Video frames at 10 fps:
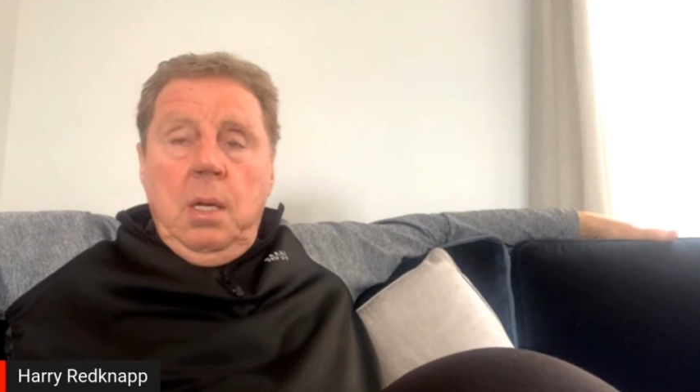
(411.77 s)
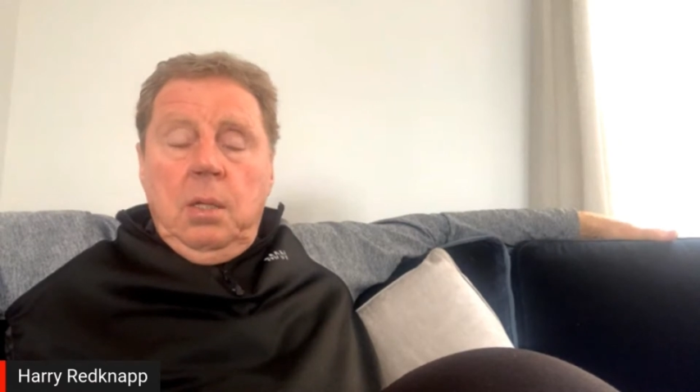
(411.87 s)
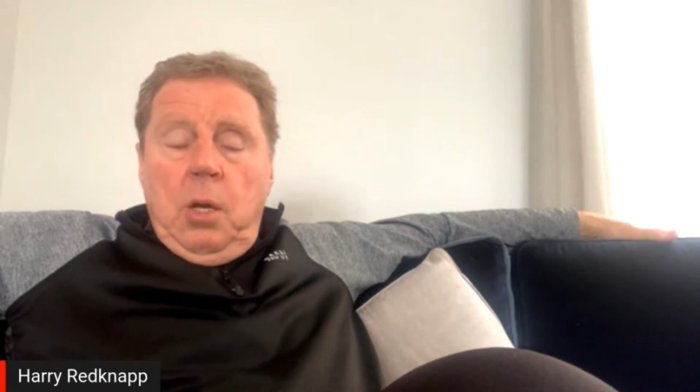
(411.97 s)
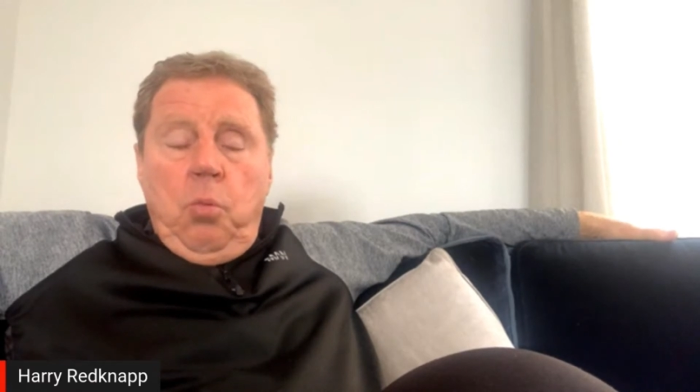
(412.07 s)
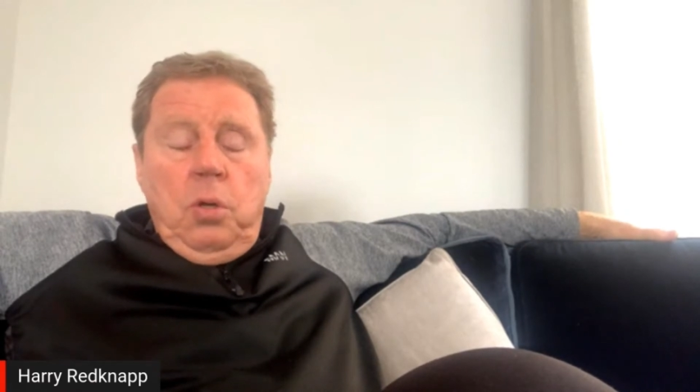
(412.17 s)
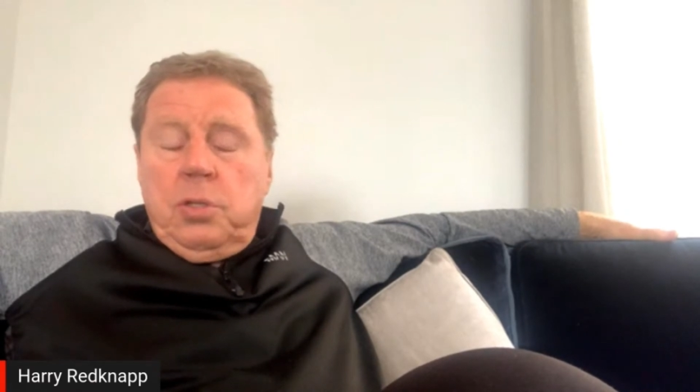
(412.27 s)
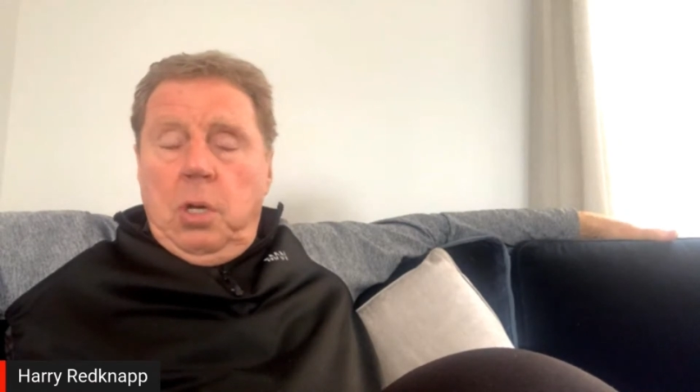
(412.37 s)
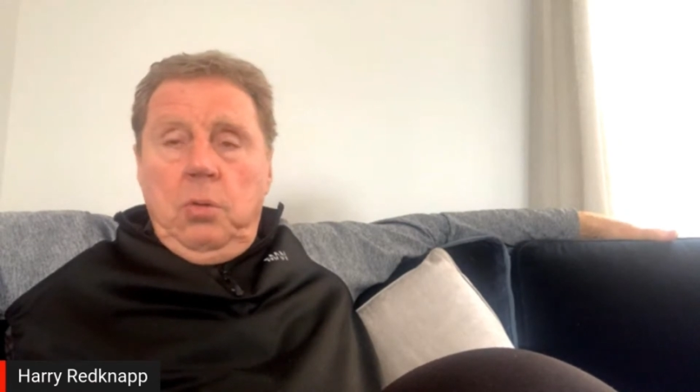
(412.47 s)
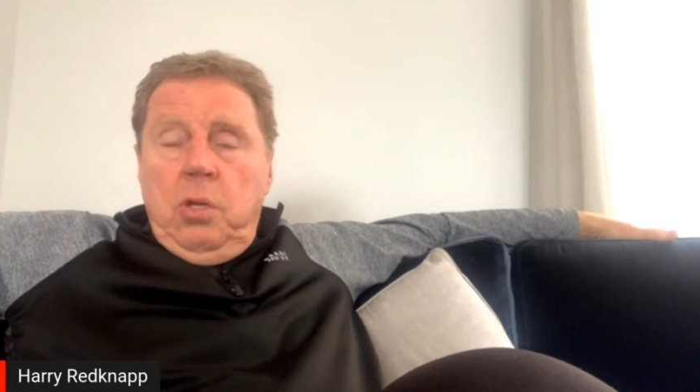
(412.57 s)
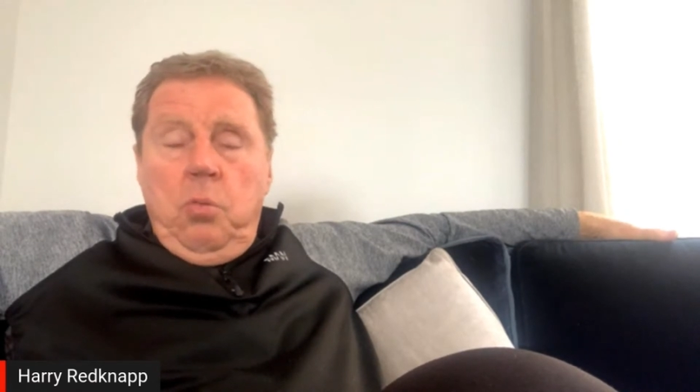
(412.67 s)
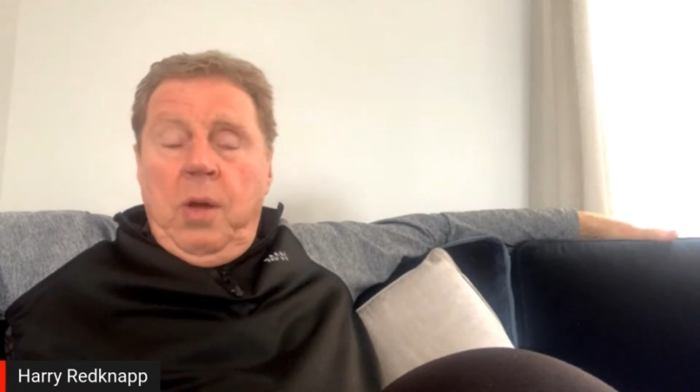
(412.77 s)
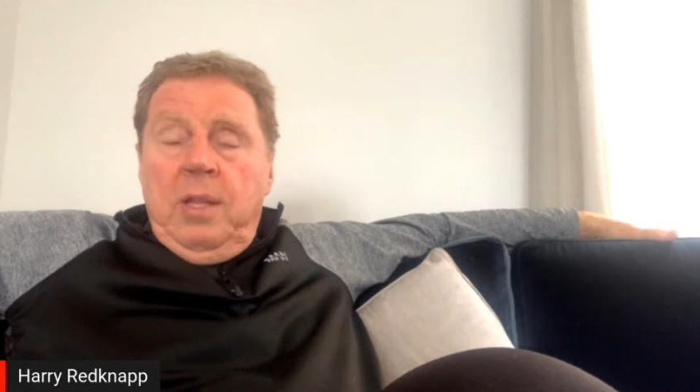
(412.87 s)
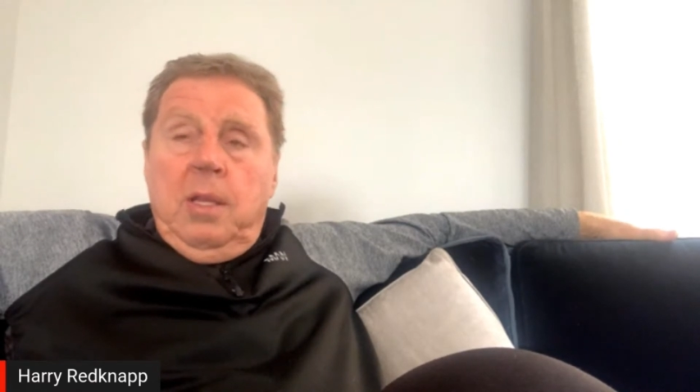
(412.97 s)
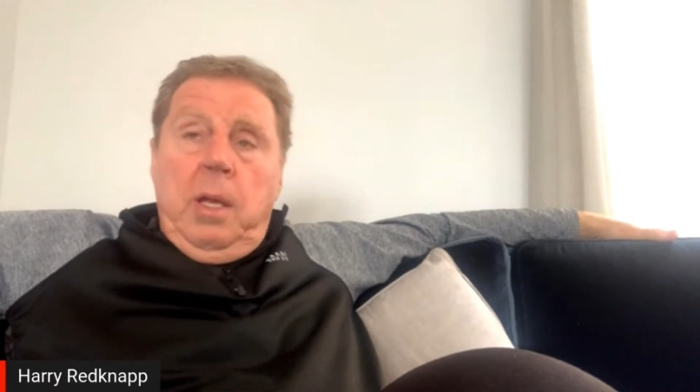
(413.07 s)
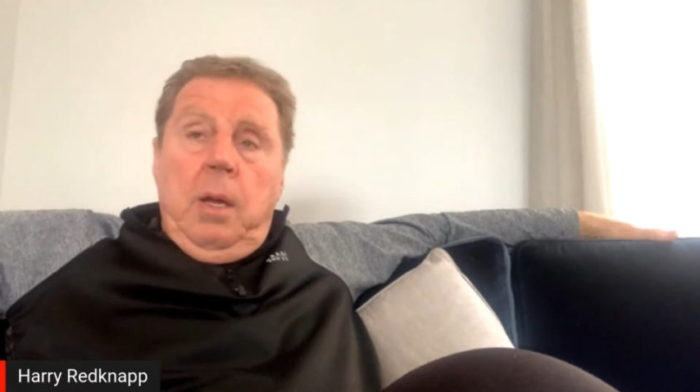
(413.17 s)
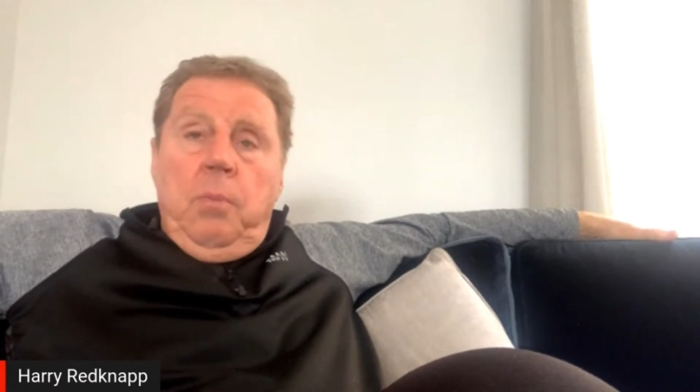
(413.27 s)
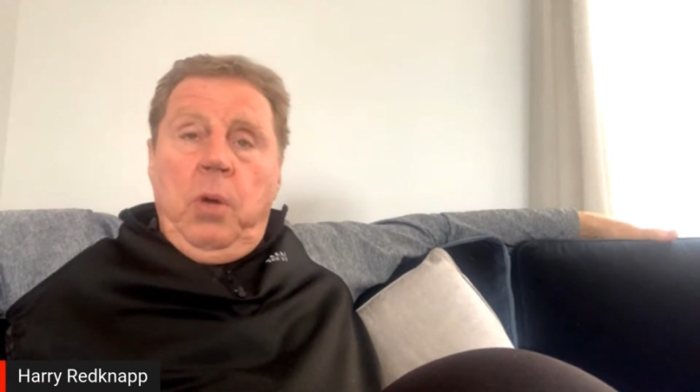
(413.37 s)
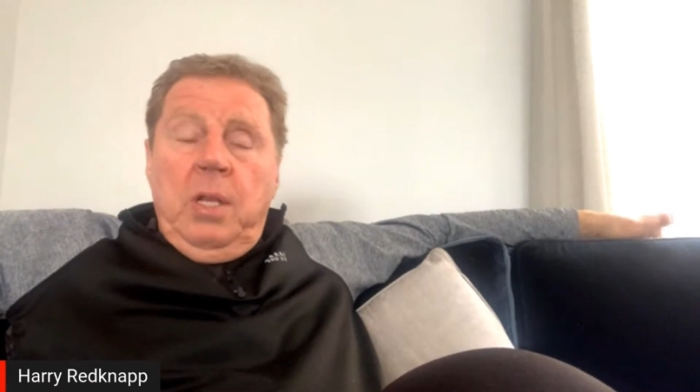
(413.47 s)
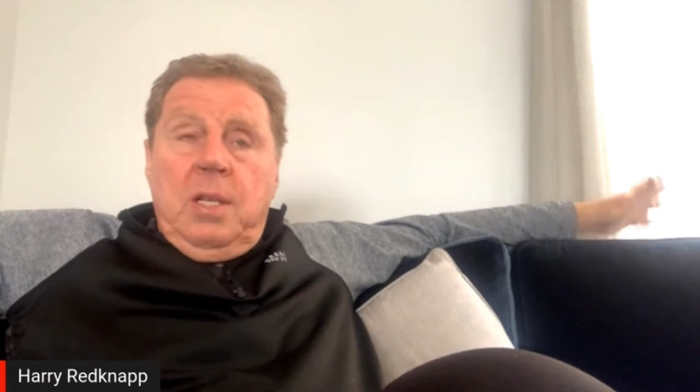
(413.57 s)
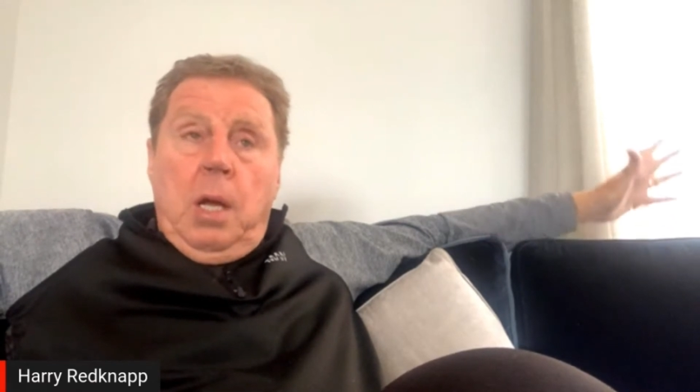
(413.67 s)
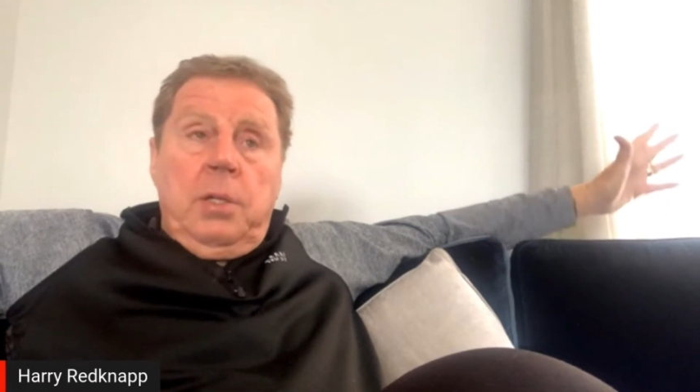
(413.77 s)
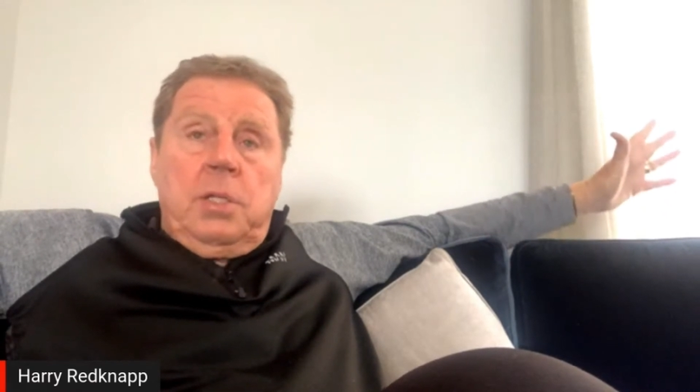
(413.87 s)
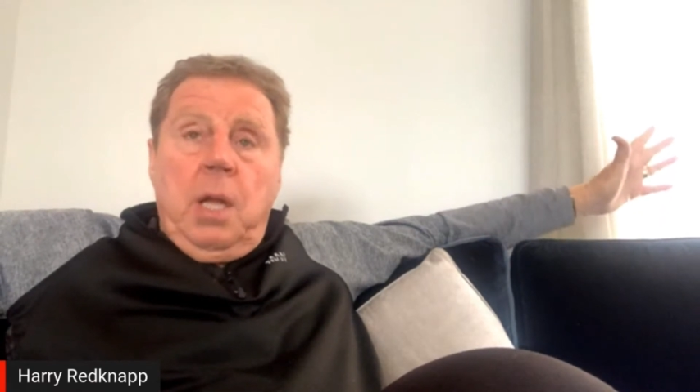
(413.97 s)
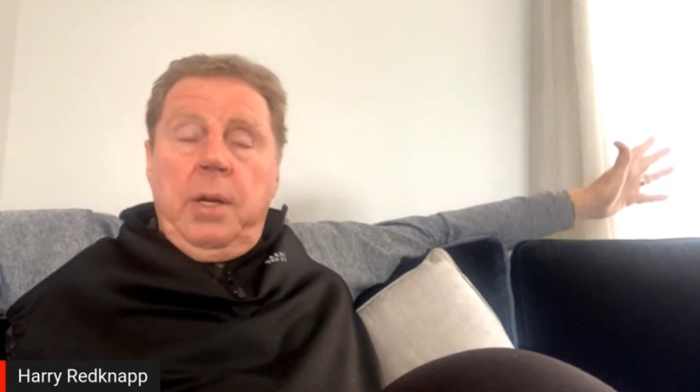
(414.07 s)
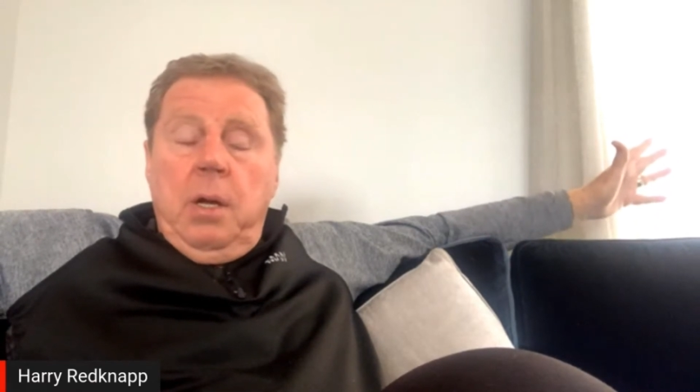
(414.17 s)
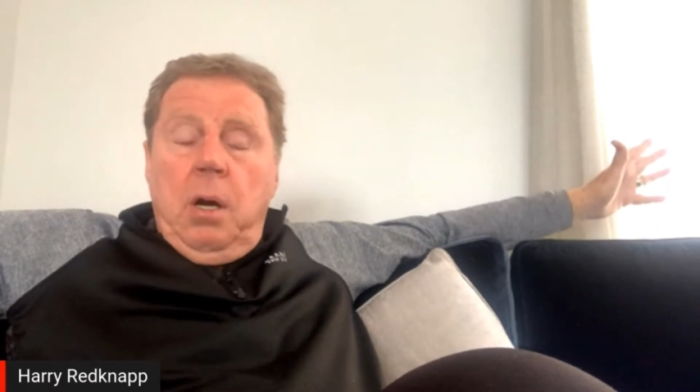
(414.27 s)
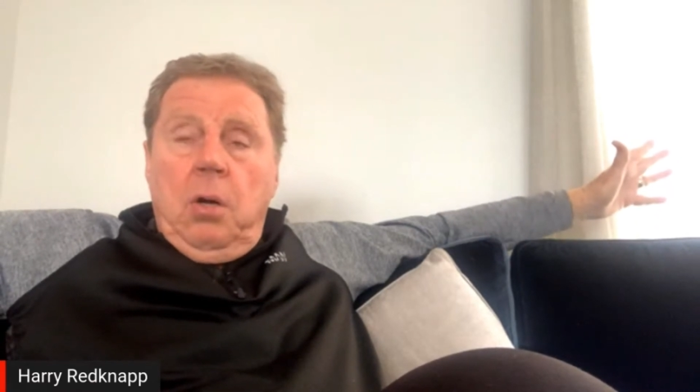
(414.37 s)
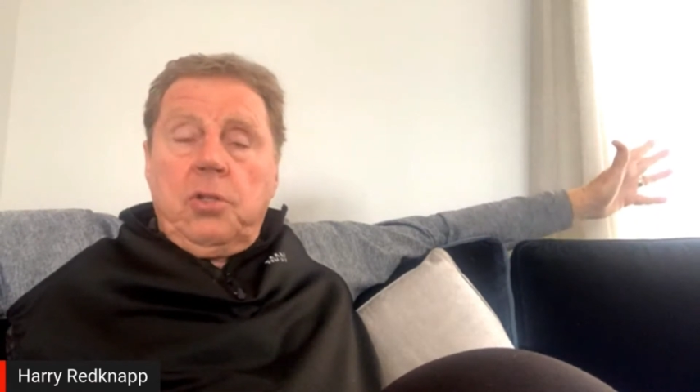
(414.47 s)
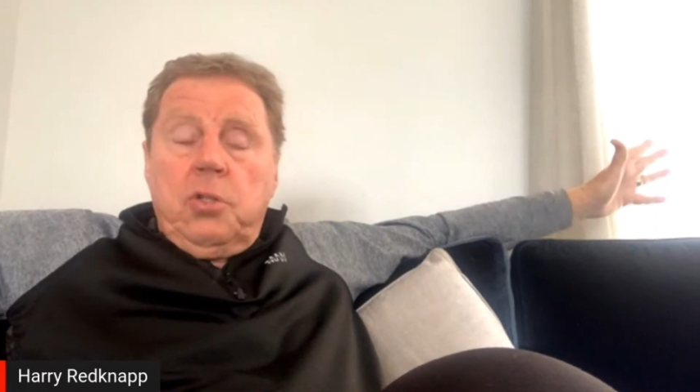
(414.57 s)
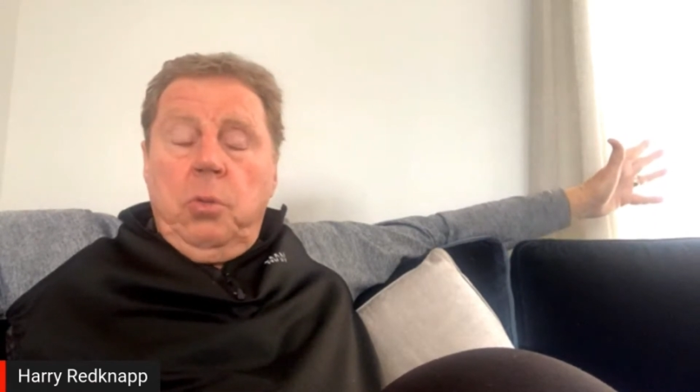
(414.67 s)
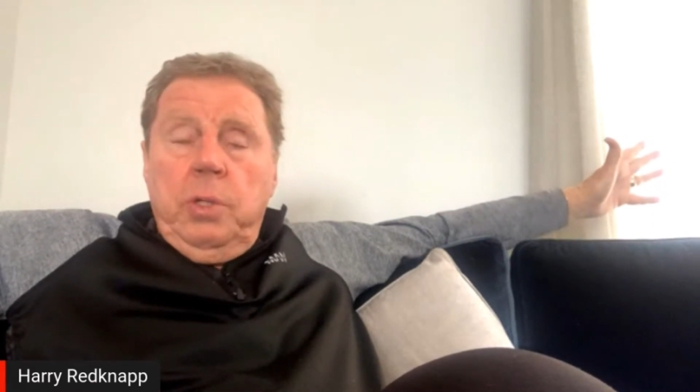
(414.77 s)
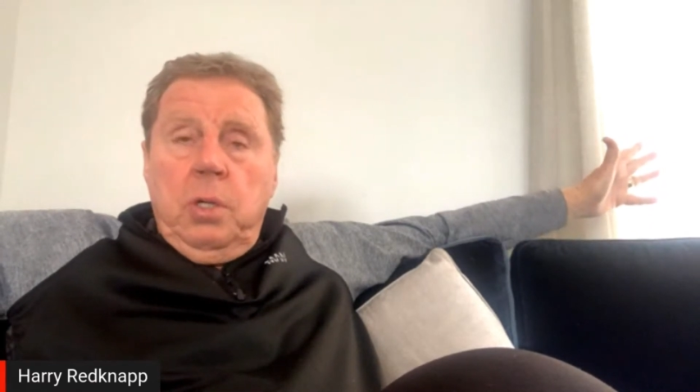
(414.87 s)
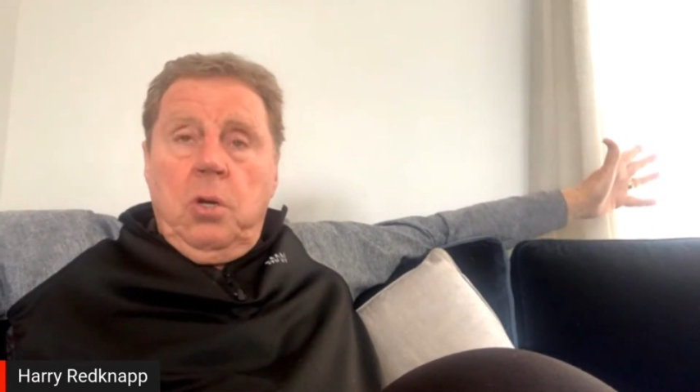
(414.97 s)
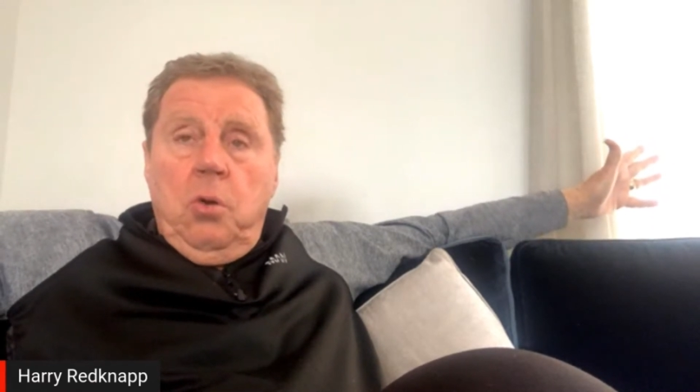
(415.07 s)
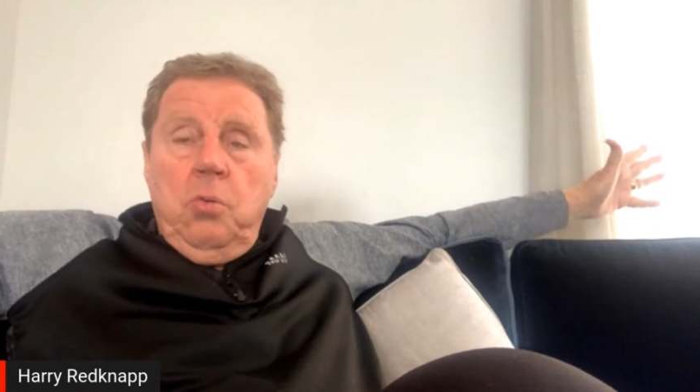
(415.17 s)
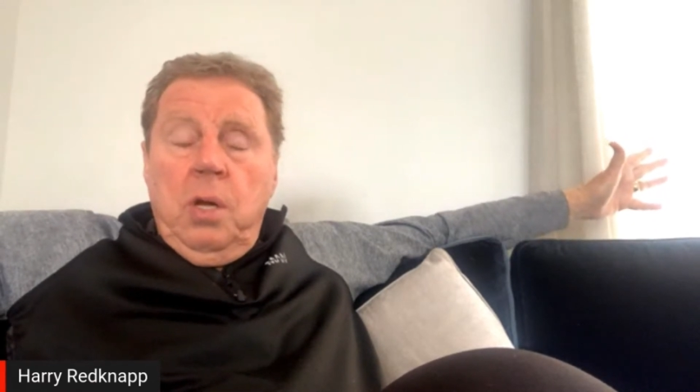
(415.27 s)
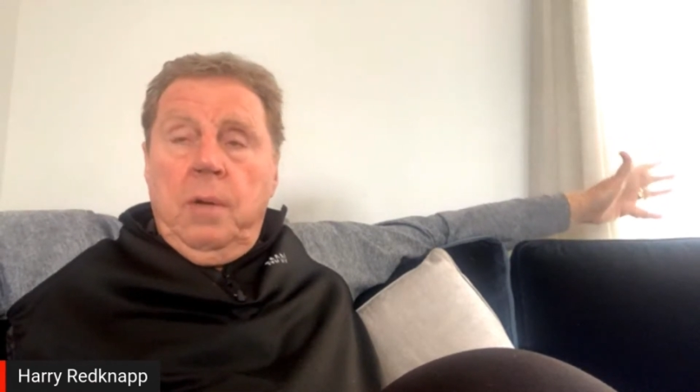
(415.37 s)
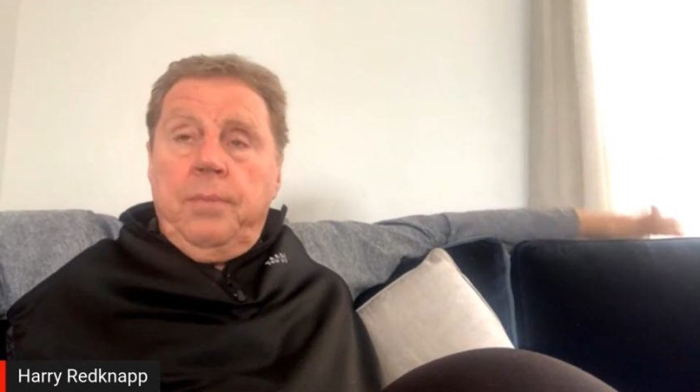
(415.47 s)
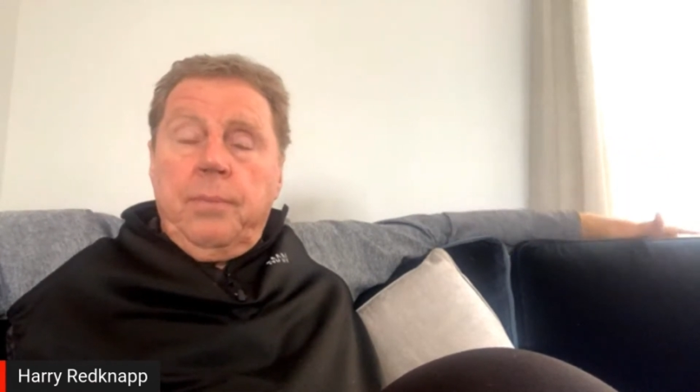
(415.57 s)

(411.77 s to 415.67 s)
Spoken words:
There was no. You went there and we'd go and stand at Arsenal in the corner.